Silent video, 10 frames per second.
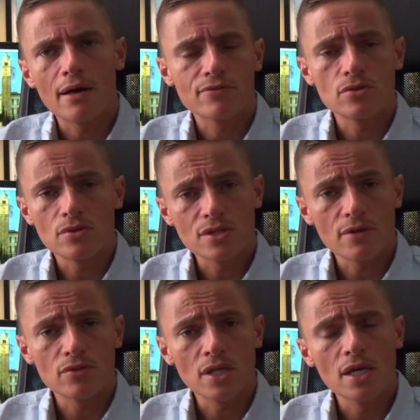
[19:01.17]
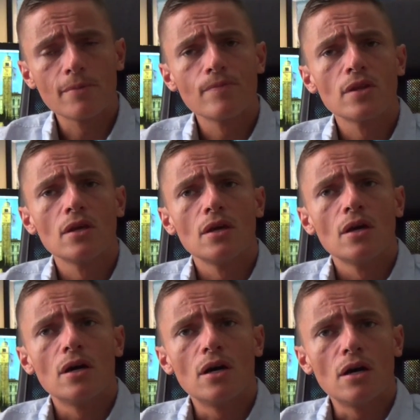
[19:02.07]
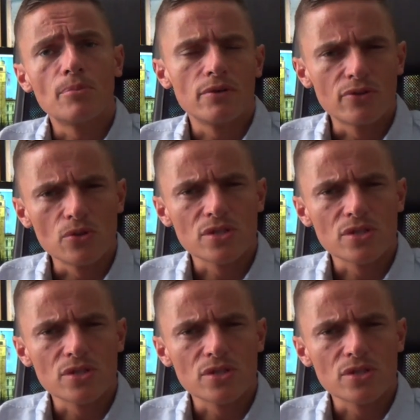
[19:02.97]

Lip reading: have to do this every year. But of